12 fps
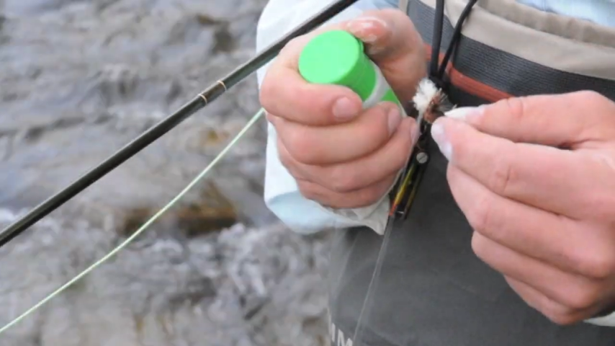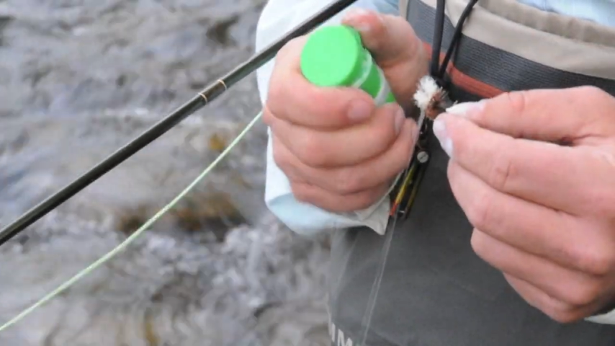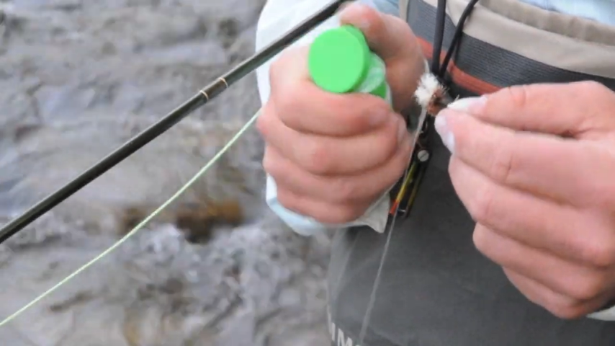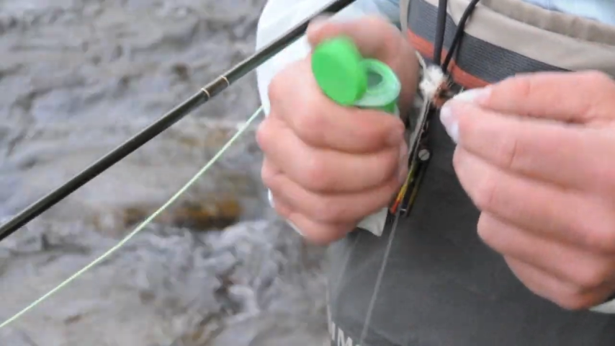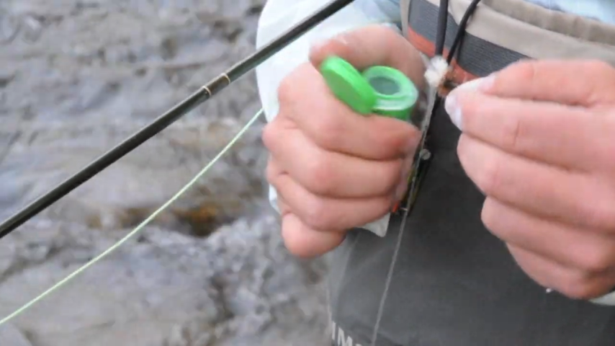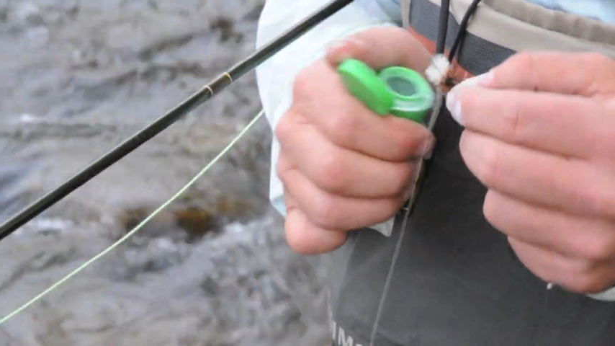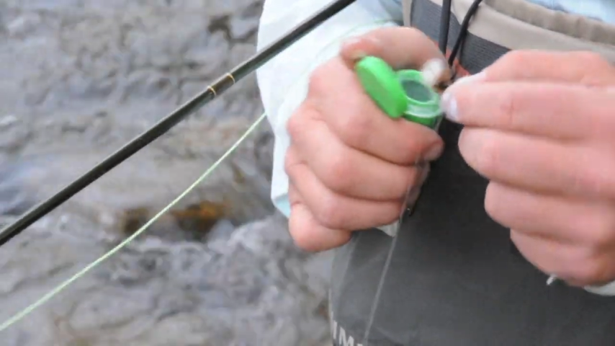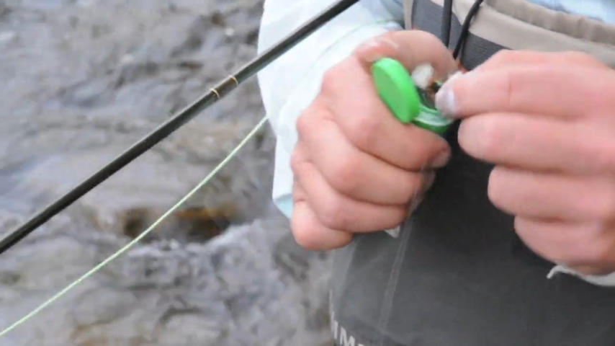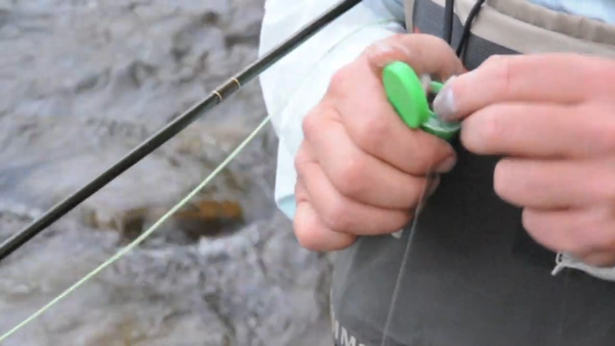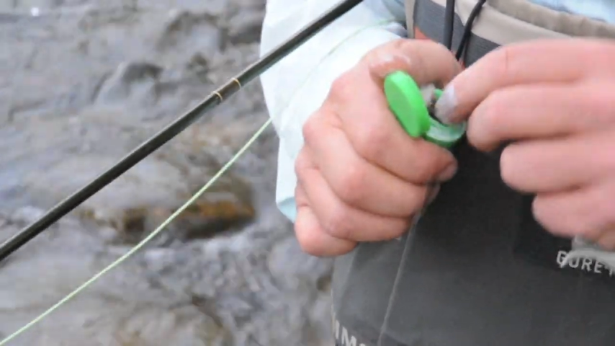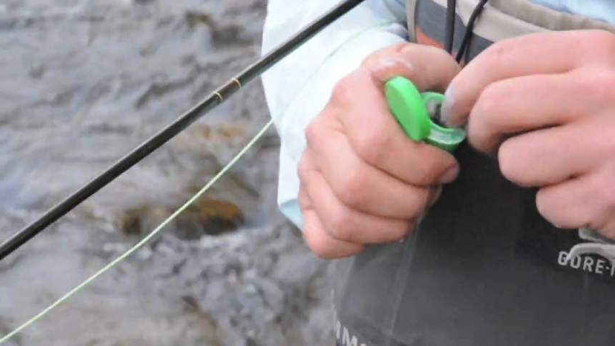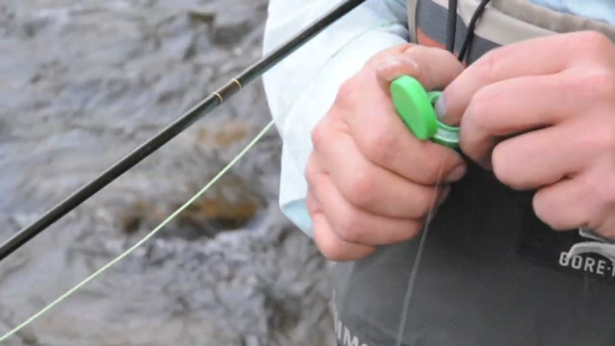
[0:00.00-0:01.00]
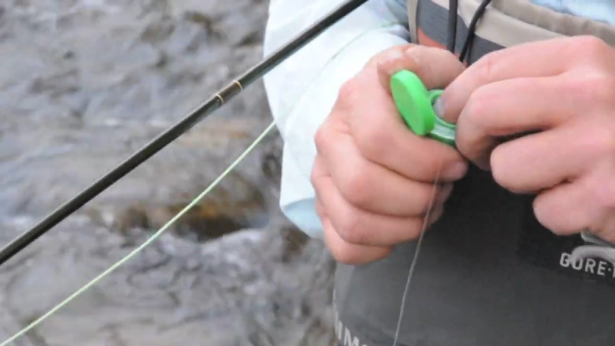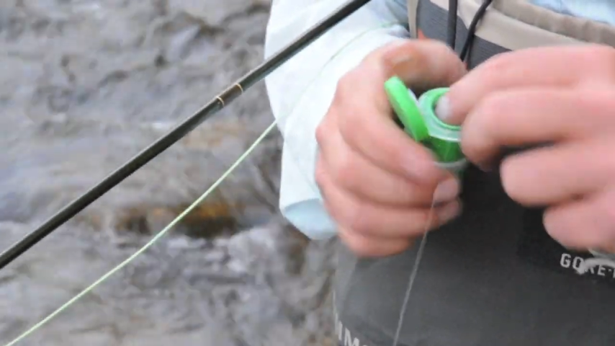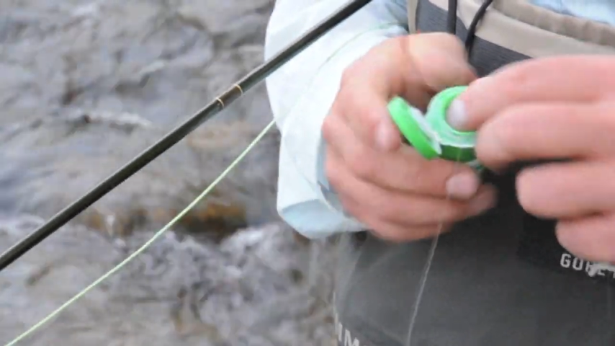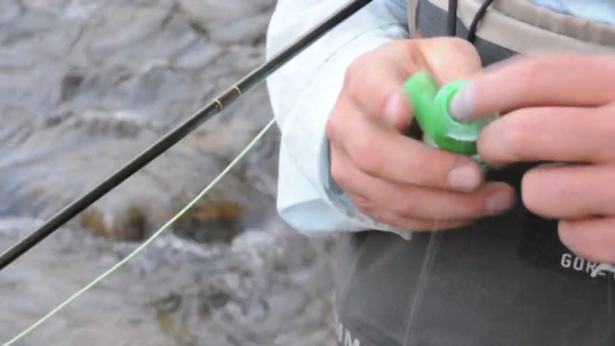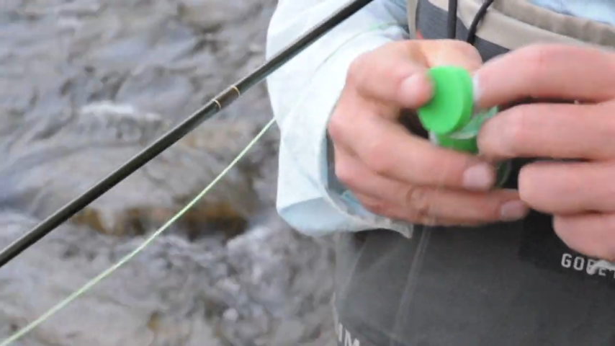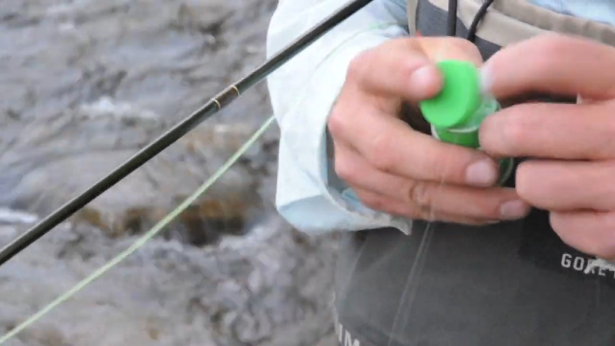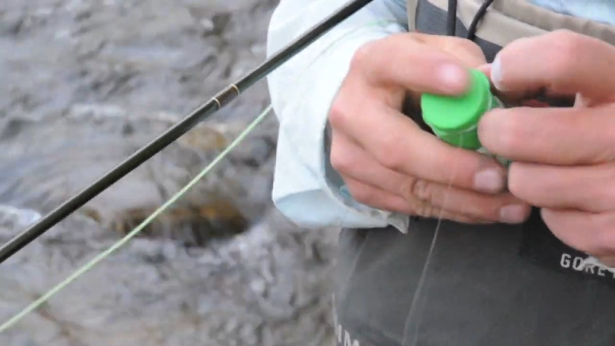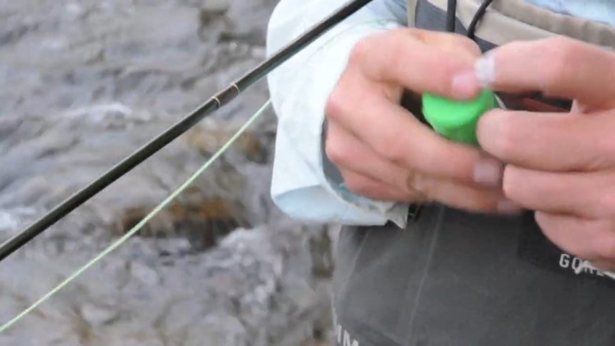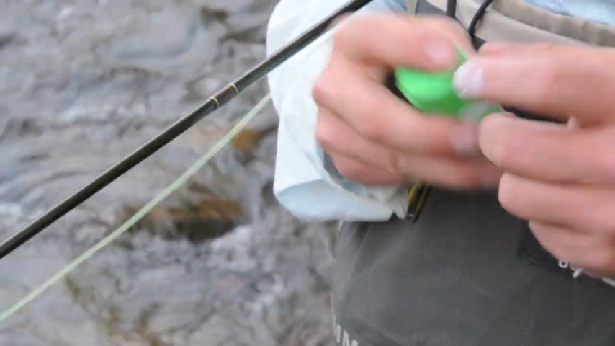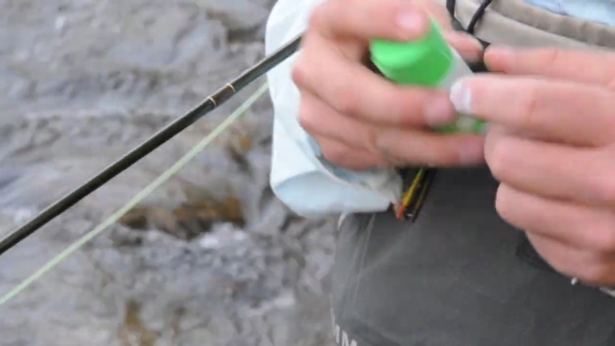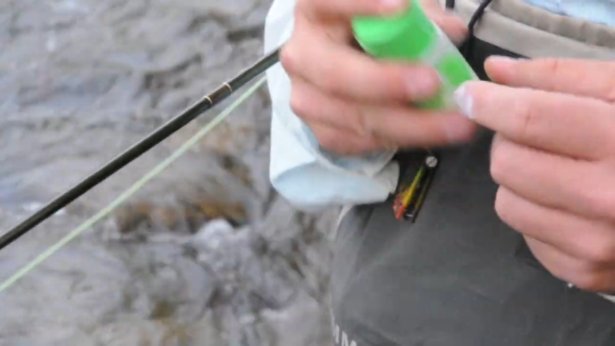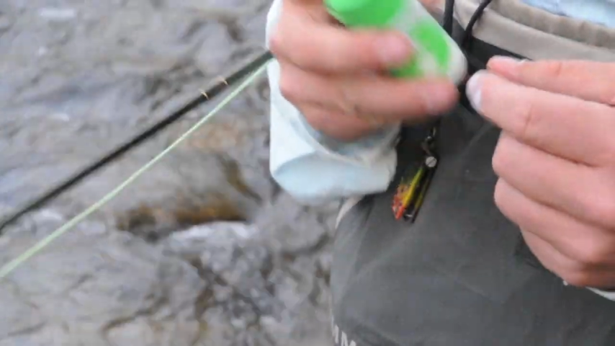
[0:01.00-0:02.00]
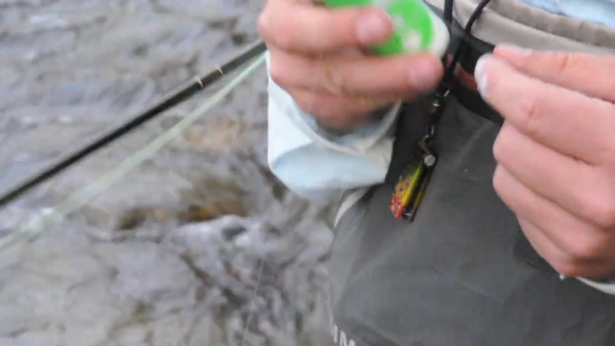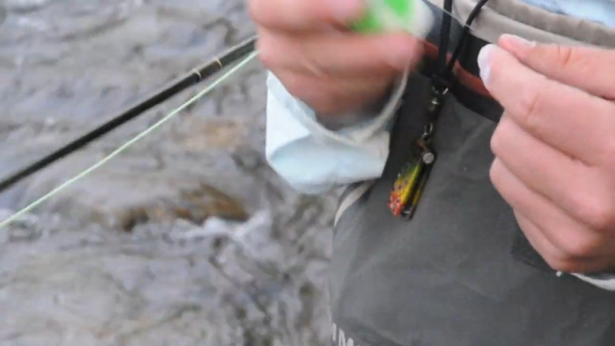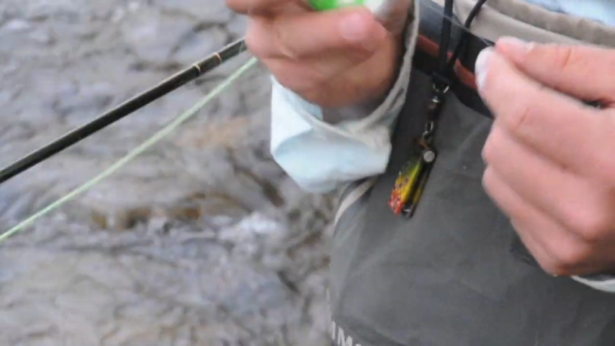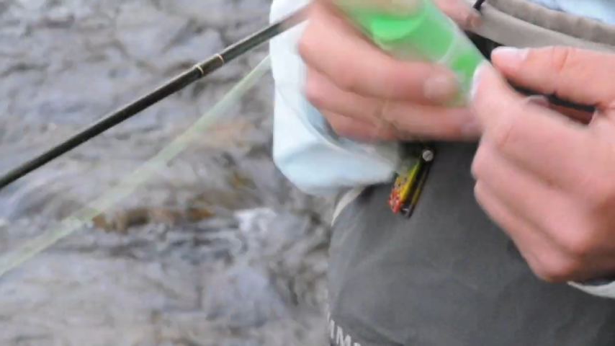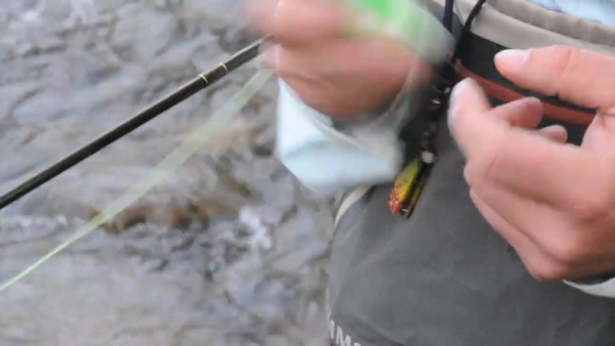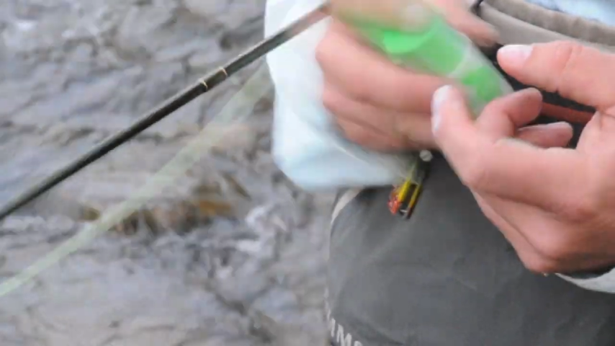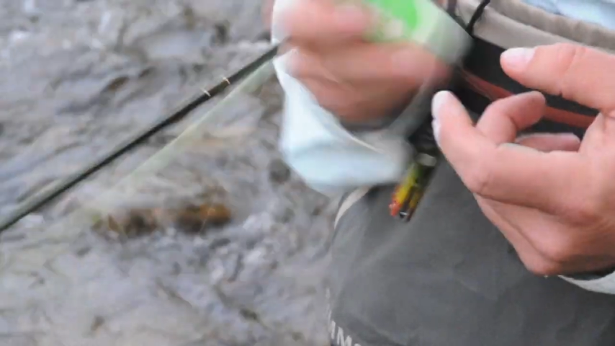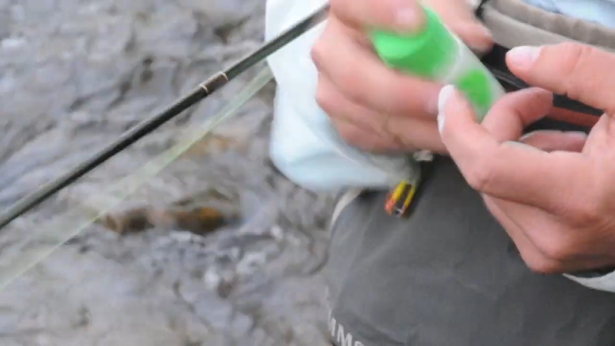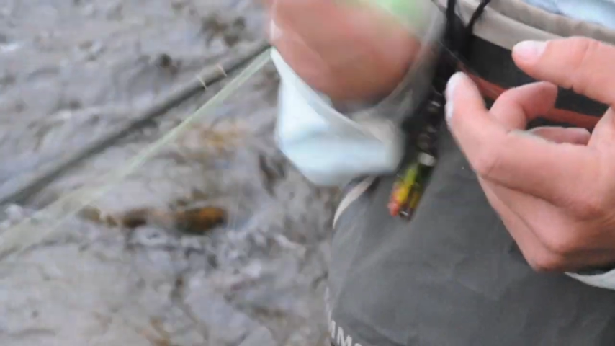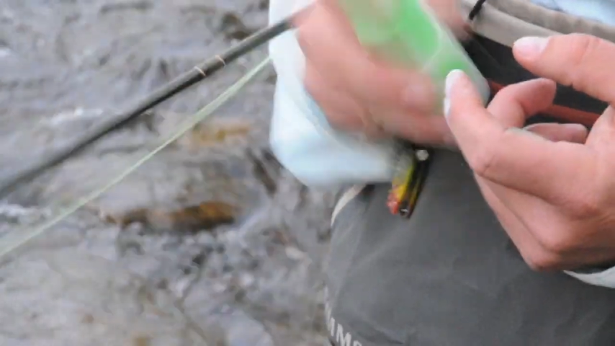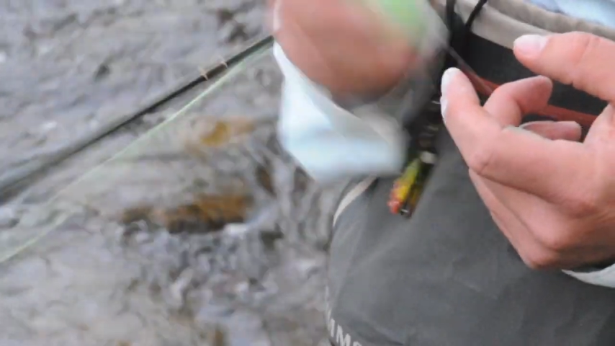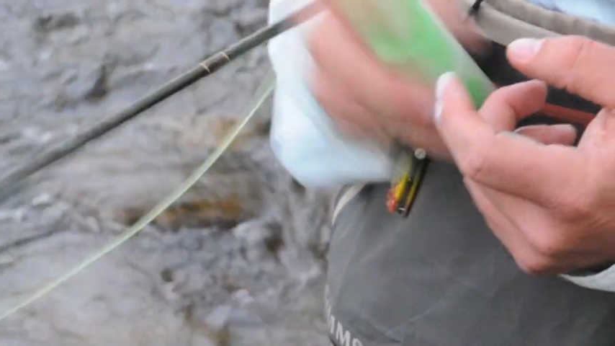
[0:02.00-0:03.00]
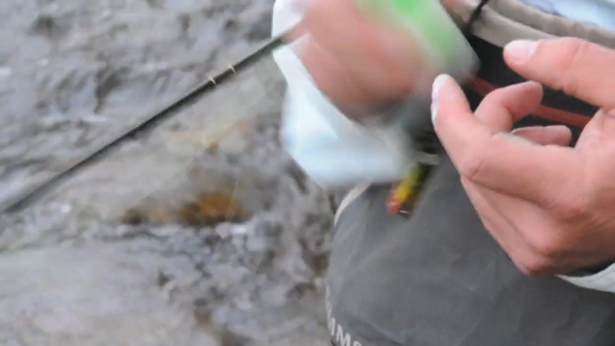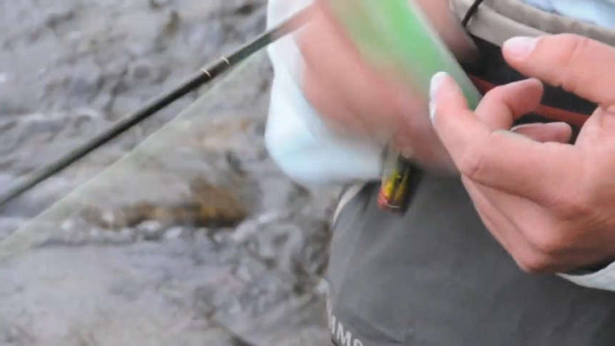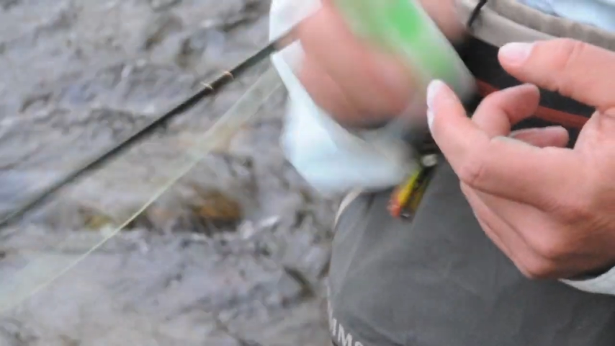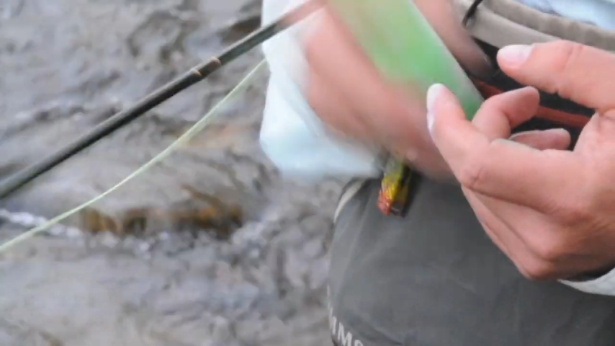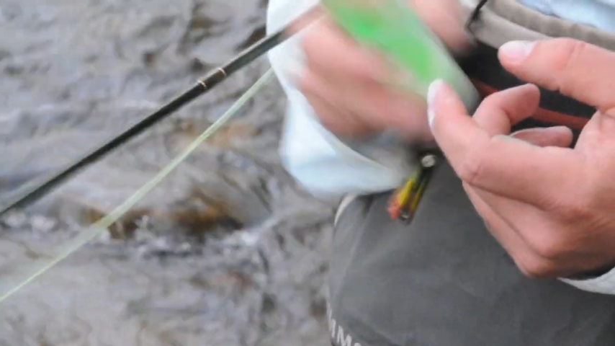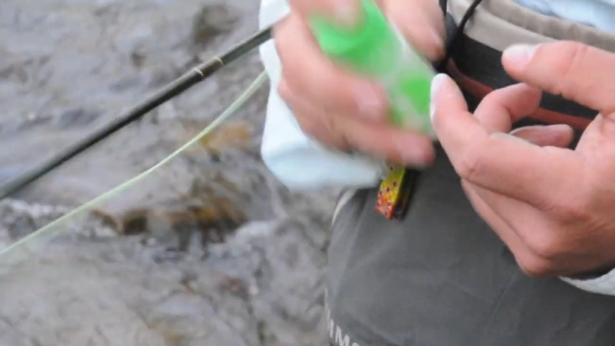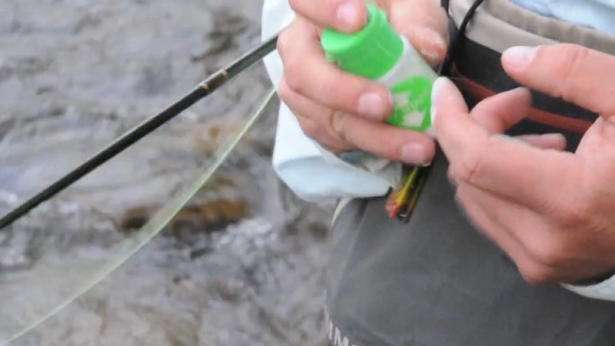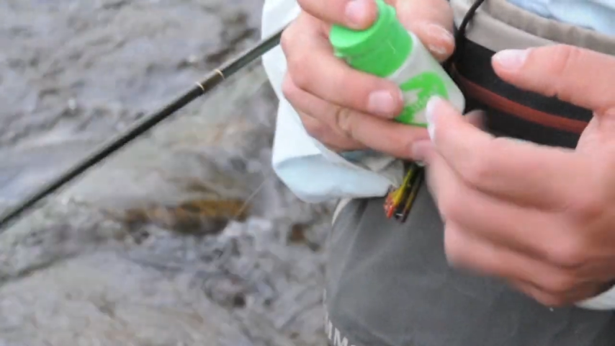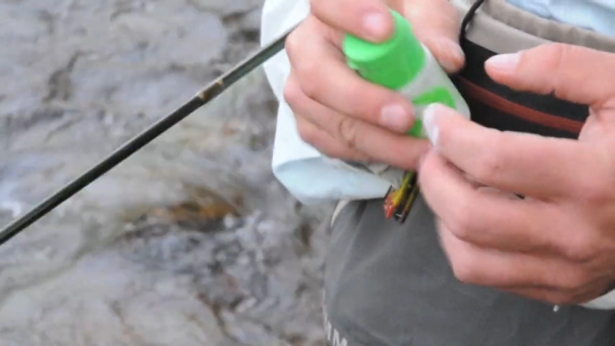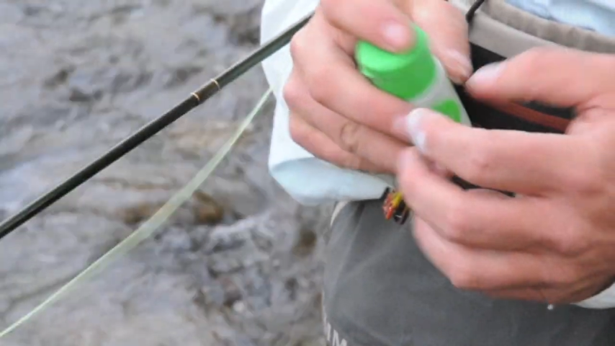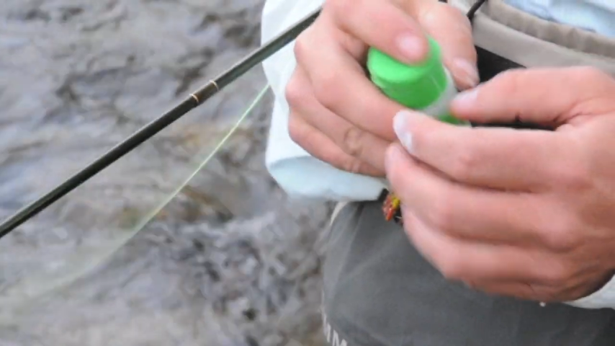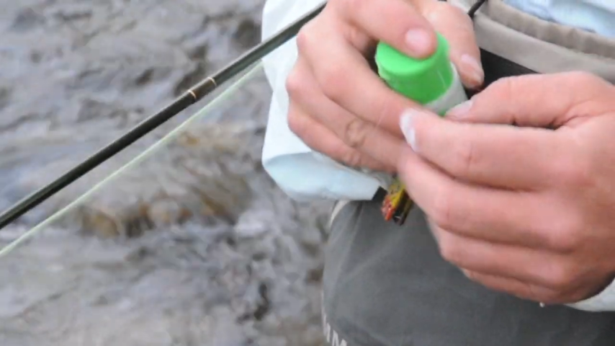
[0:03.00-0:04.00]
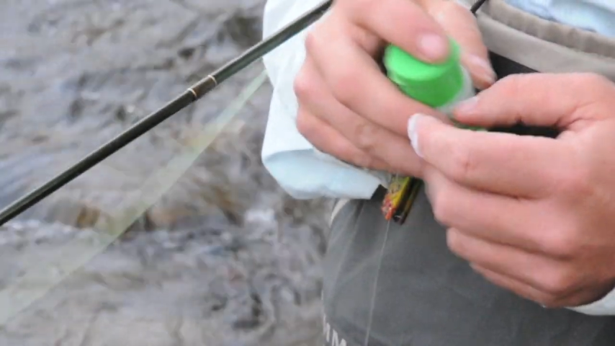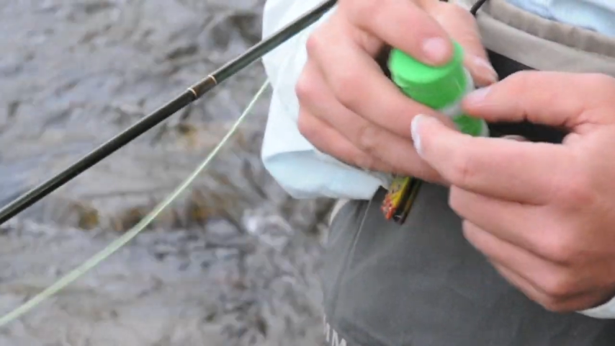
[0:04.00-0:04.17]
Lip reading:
(no speaker visible)